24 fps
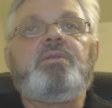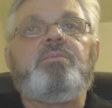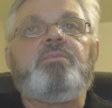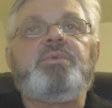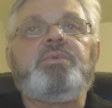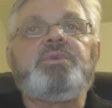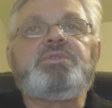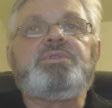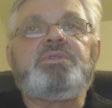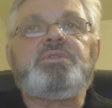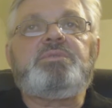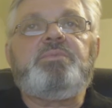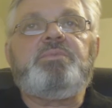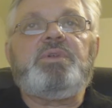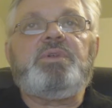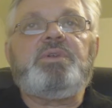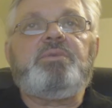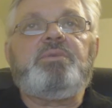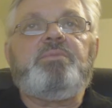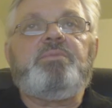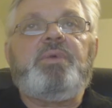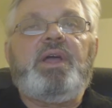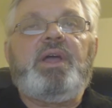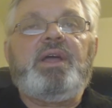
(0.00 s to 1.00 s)
The business
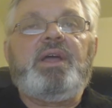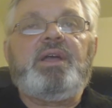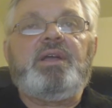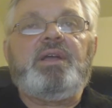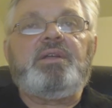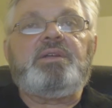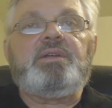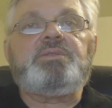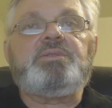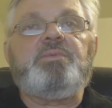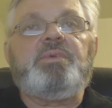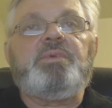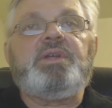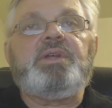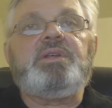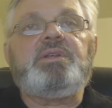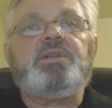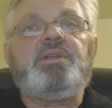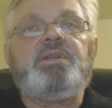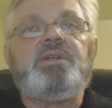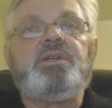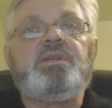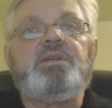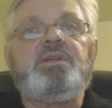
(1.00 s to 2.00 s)
builder pack, I
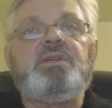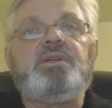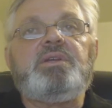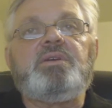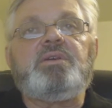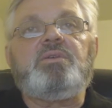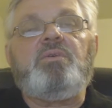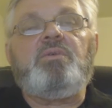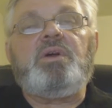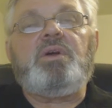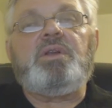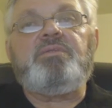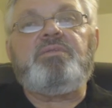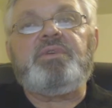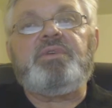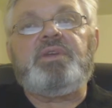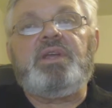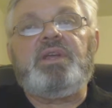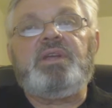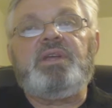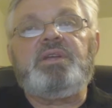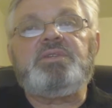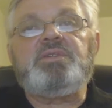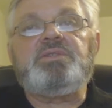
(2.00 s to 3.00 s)
explained to you,
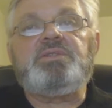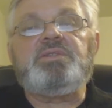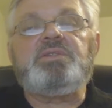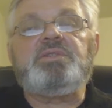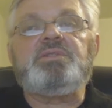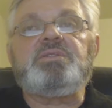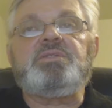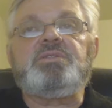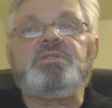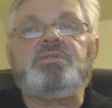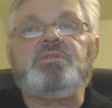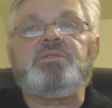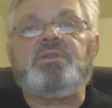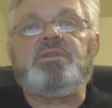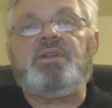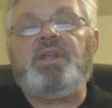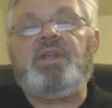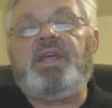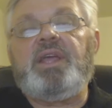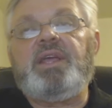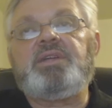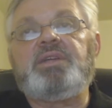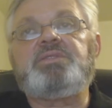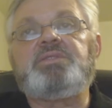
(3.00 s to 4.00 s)
qualifications, the
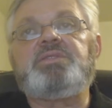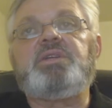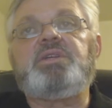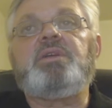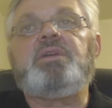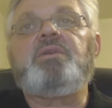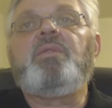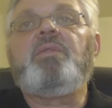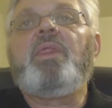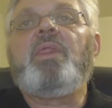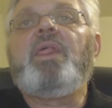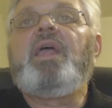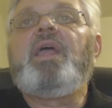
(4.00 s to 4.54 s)
legacy.